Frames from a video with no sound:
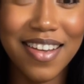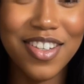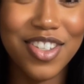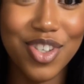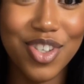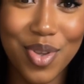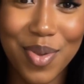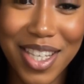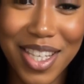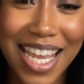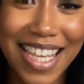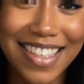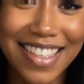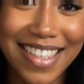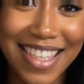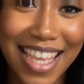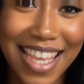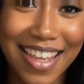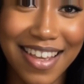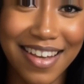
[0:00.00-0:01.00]
2 days
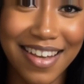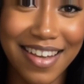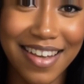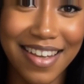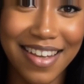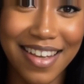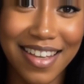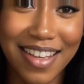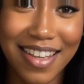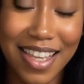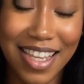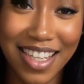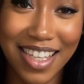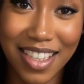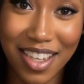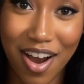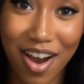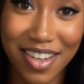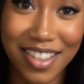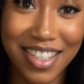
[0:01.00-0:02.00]
later, he
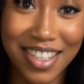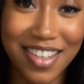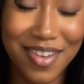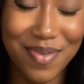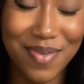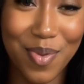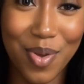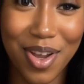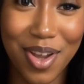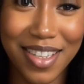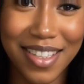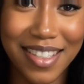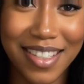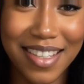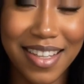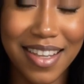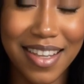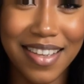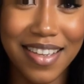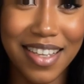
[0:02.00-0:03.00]
lost his voice,
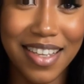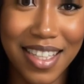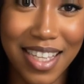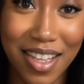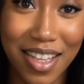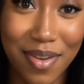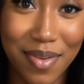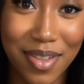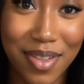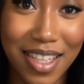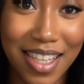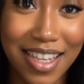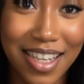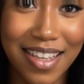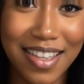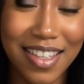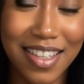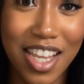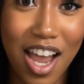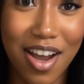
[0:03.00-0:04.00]
literally.
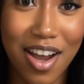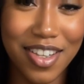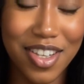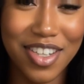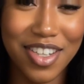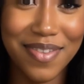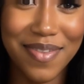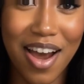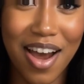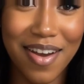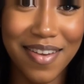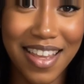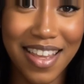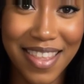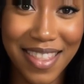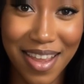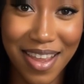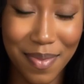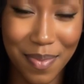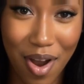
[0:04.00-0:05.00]
Doctors found
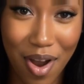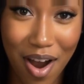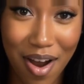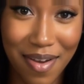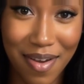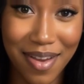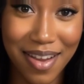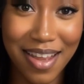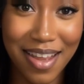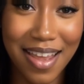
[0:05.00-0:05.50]
nothing wrong.